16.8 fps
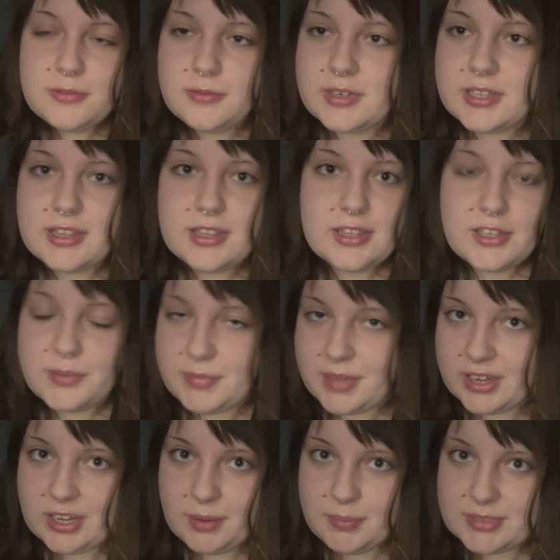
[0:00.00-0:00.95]
with your
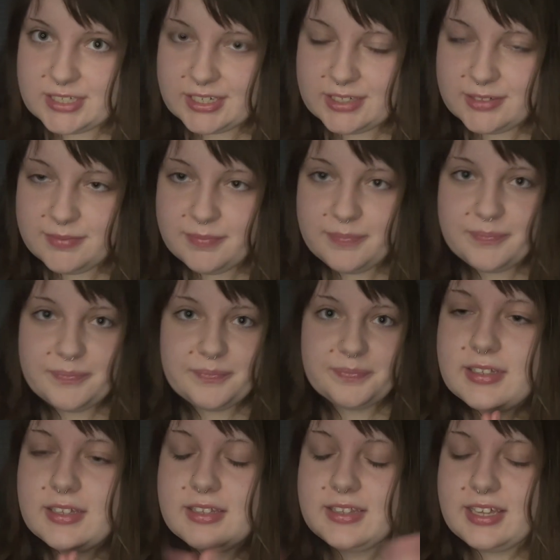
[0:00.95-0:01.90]
makeup done.
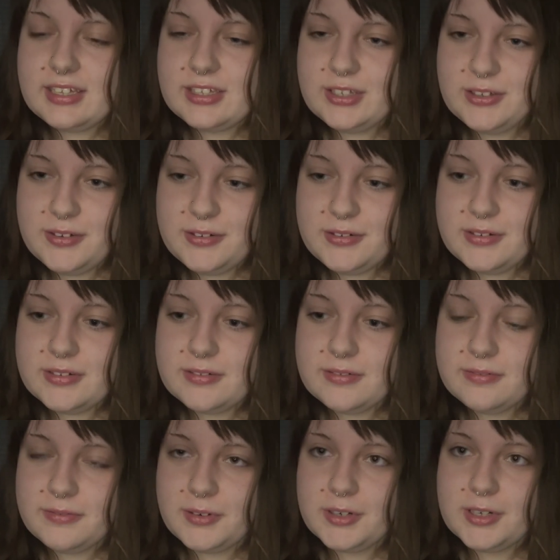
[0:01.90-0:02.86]
Thank you
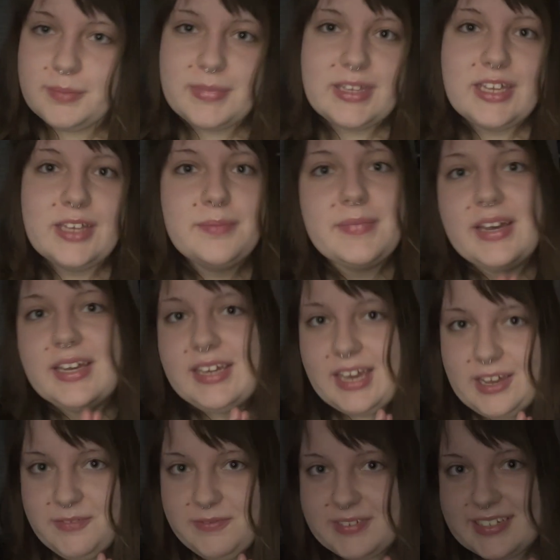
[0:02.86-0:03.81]
for being my
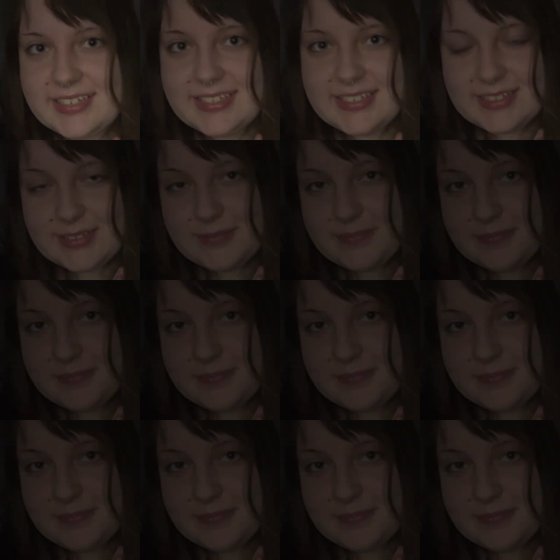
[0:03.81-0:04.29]
canvas.